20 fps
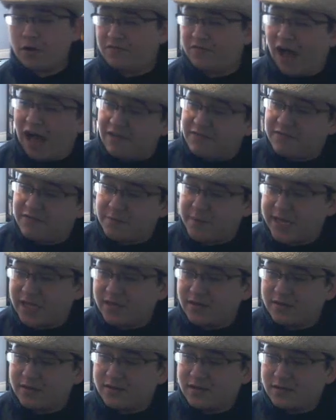five for me.
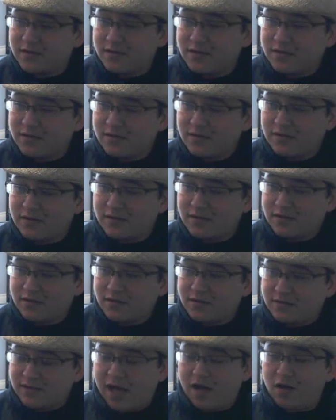All three of
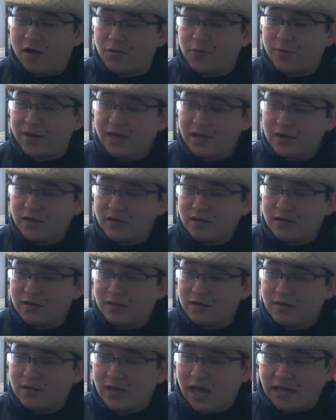those? Yeah, all three. Okay.
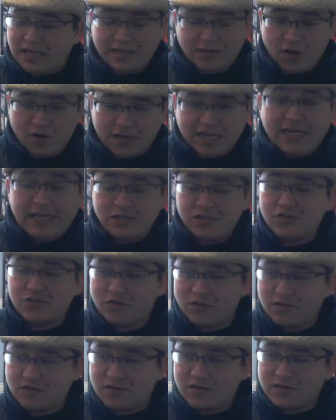Yeah, like not each
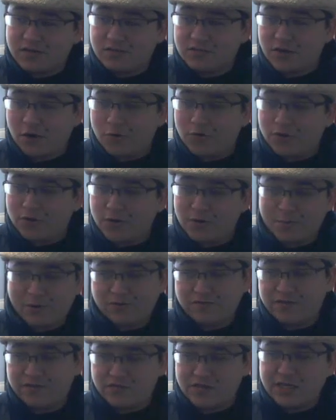for the total. They're about
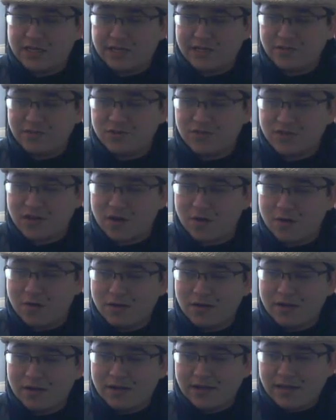fifteen each. So
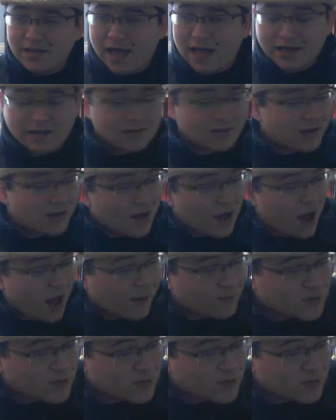that's pretty good, yeah. actually. I'm